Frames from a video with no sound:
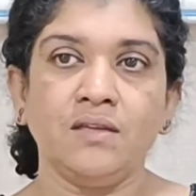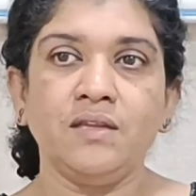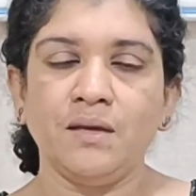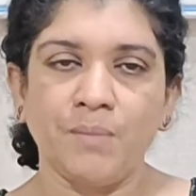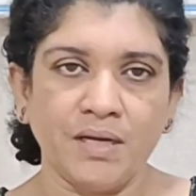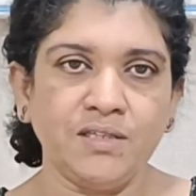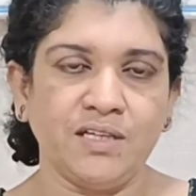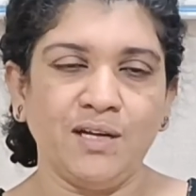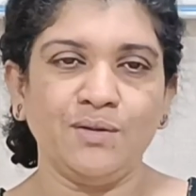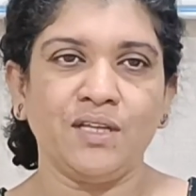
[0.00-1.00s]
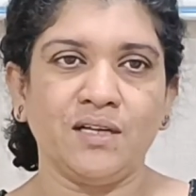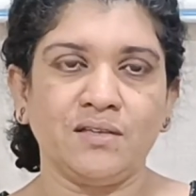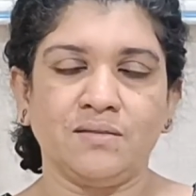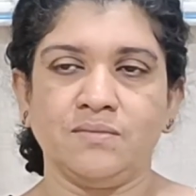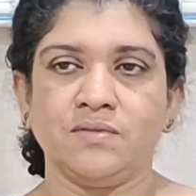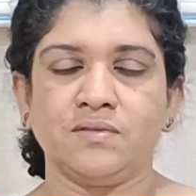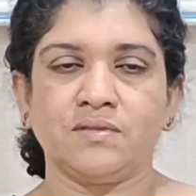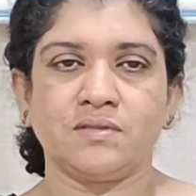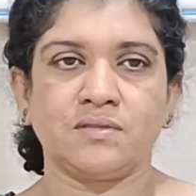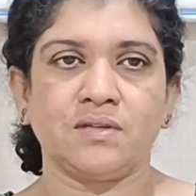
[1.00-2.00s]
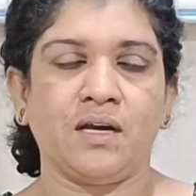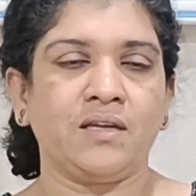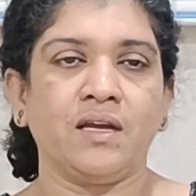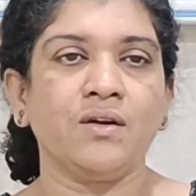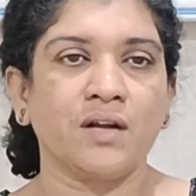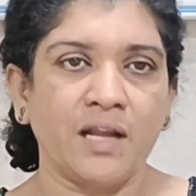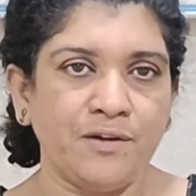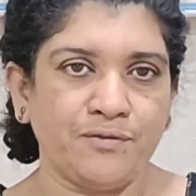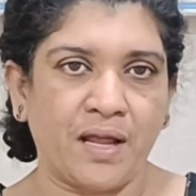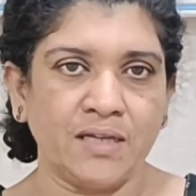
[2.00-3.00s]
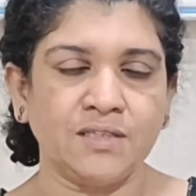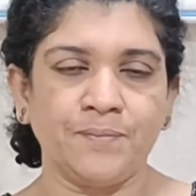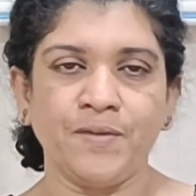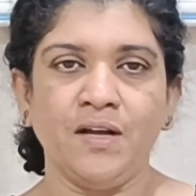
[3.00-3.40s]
They might tell you that I cannot lie flat.